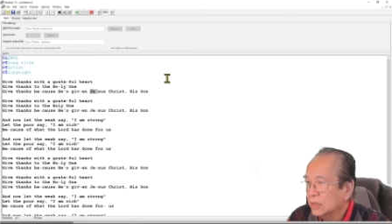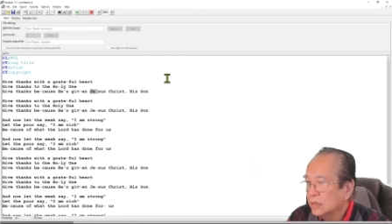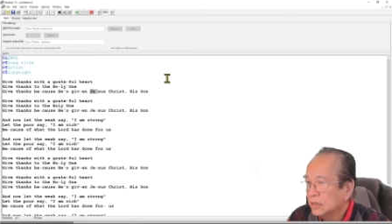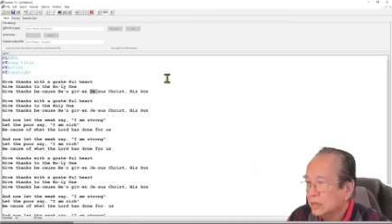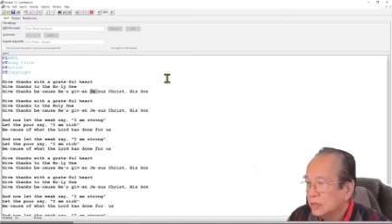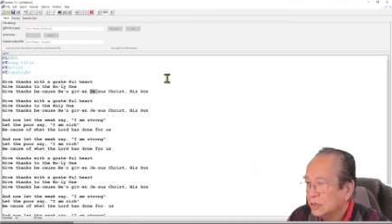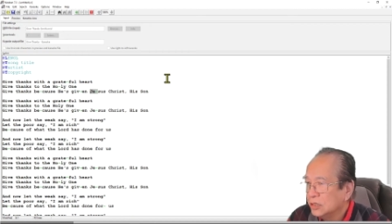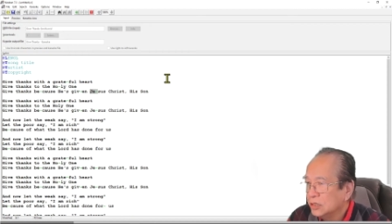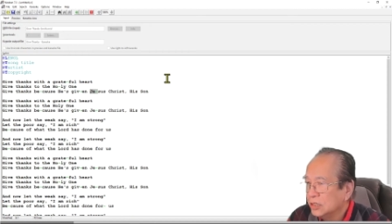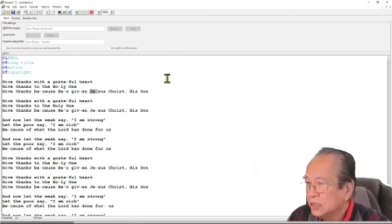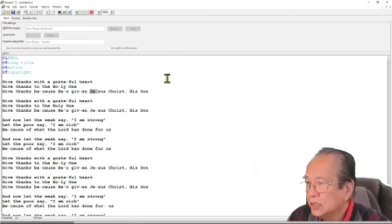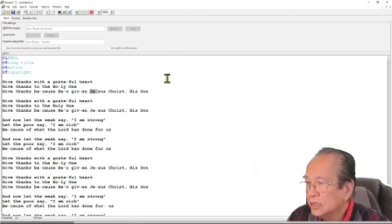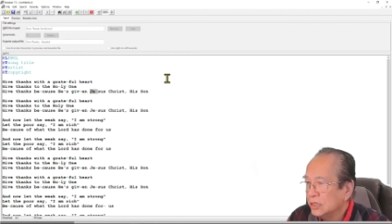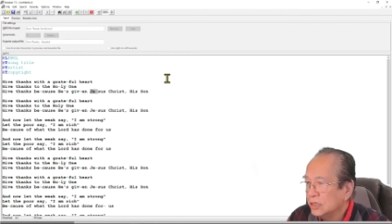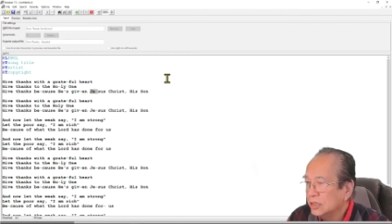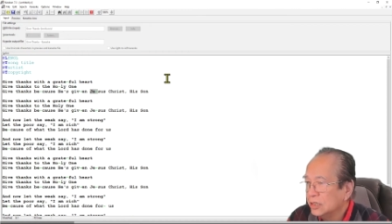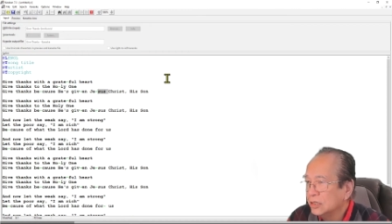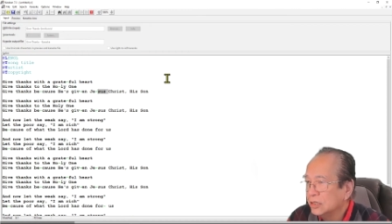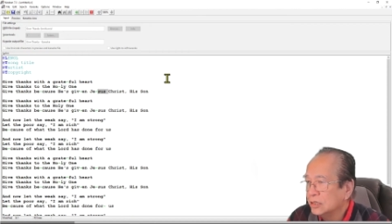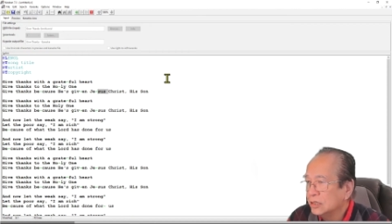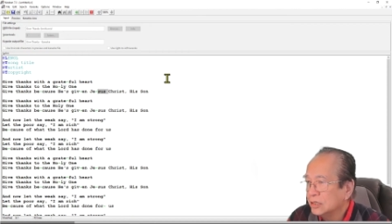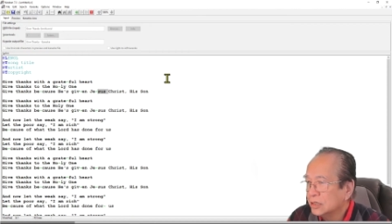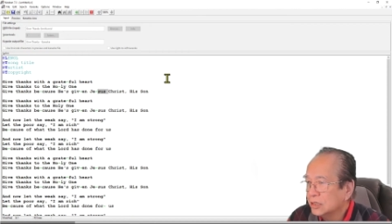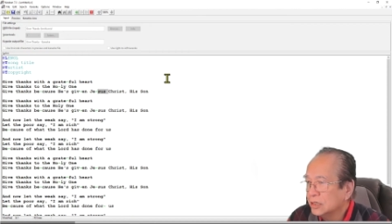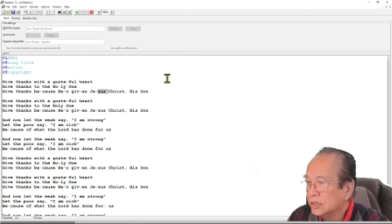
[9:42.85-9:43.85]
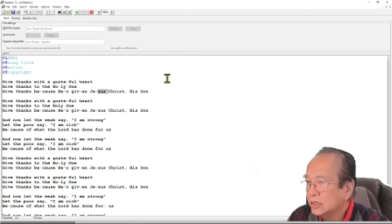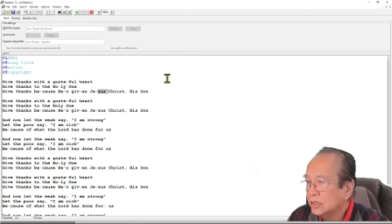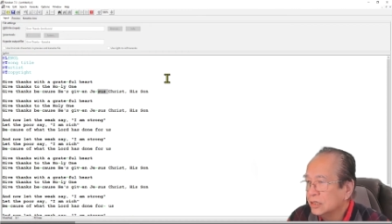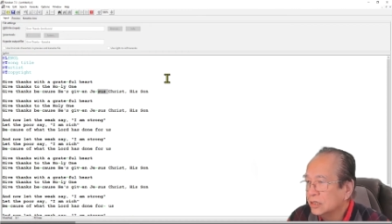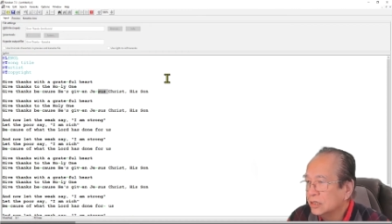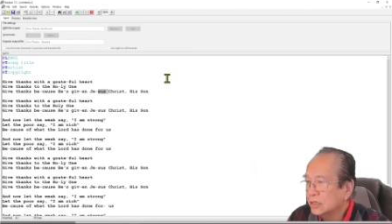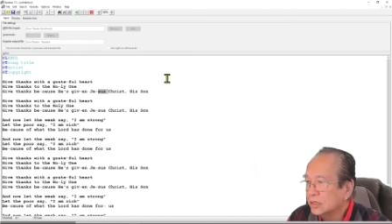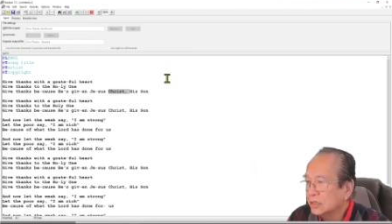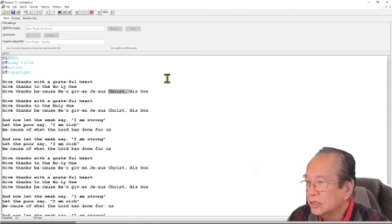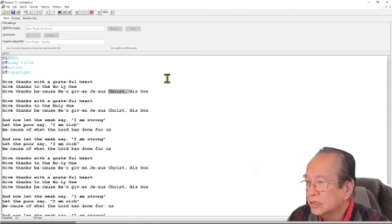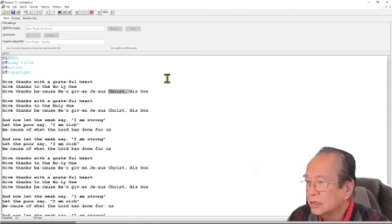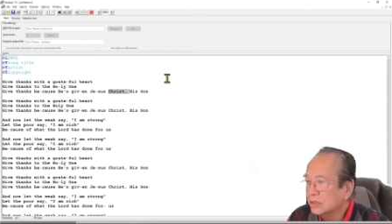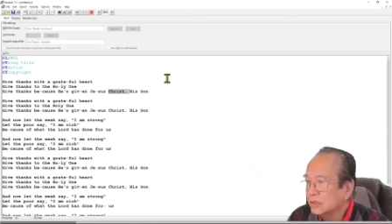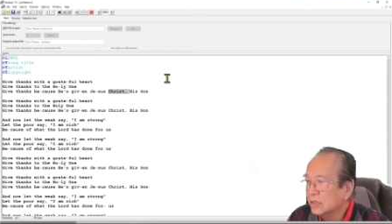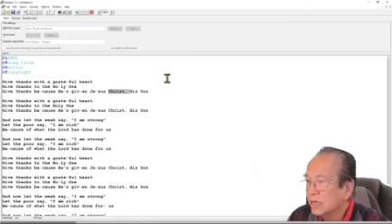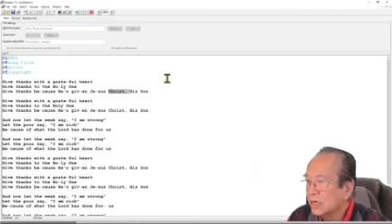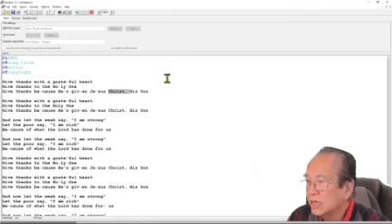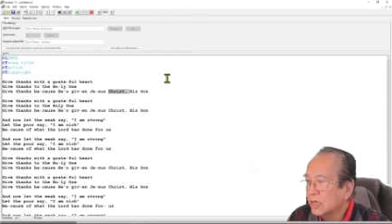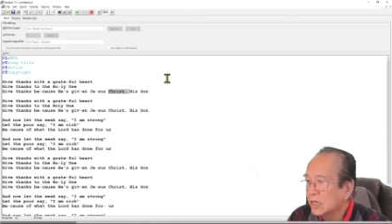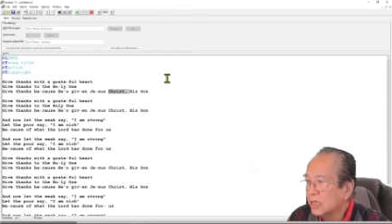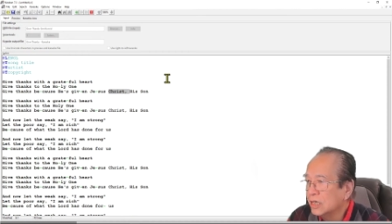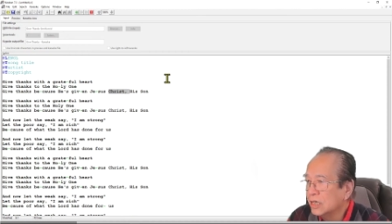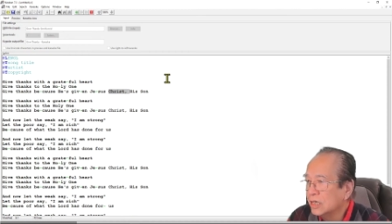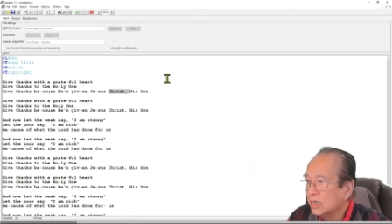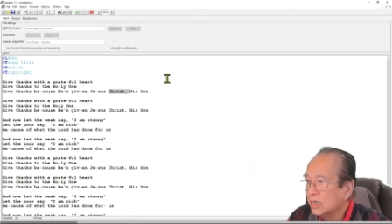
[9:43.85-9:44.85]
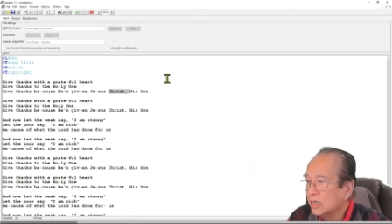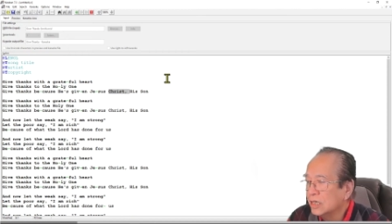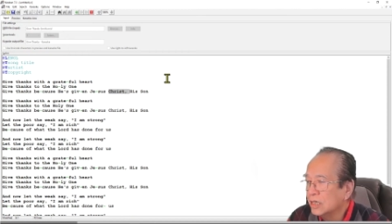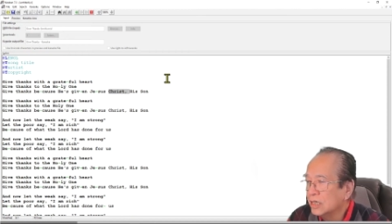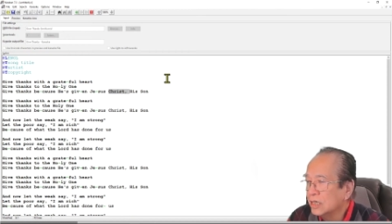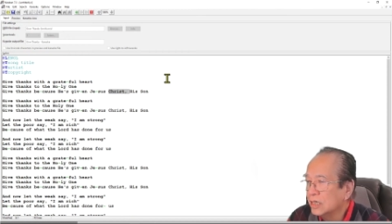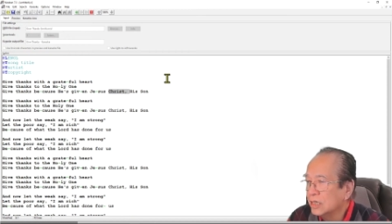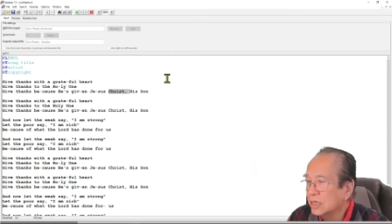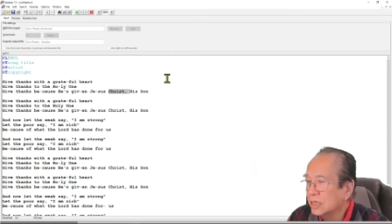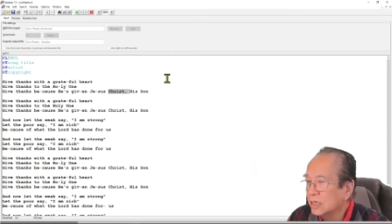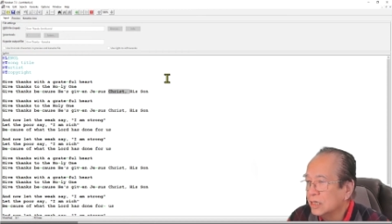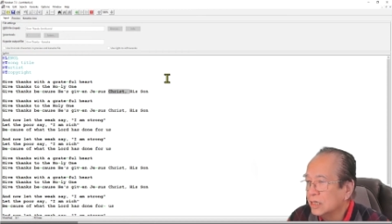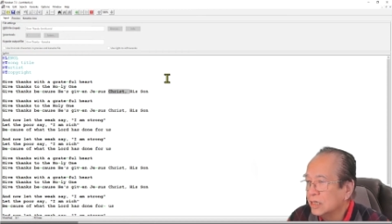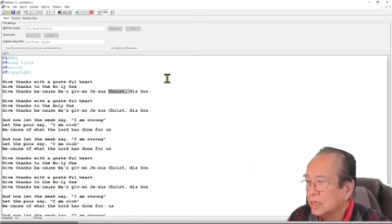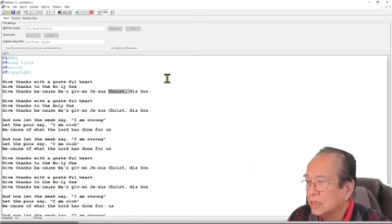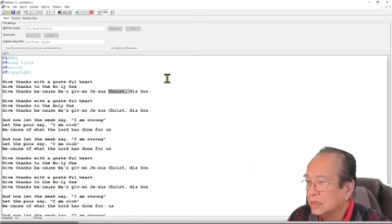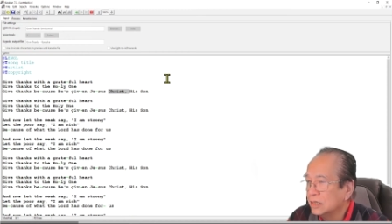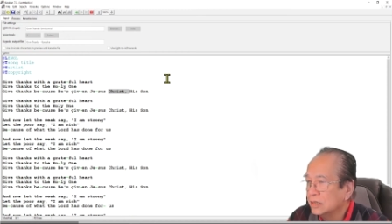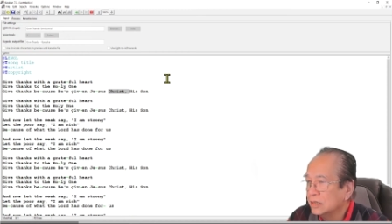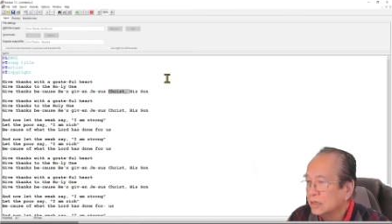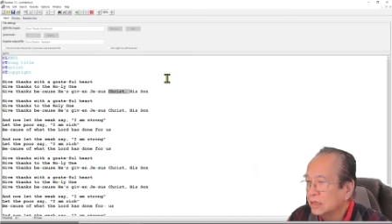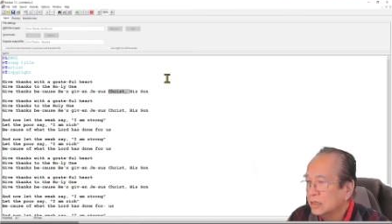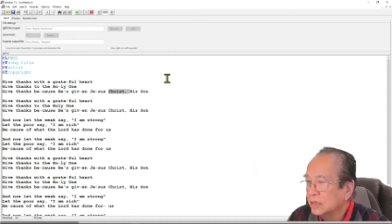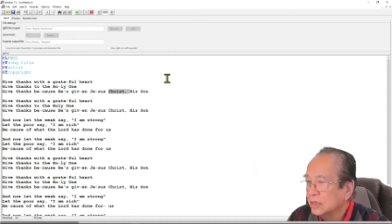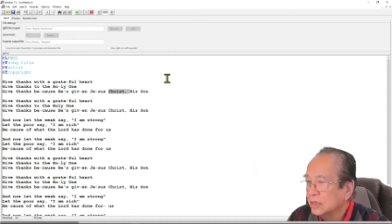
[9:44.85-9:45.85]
Jesus Christ,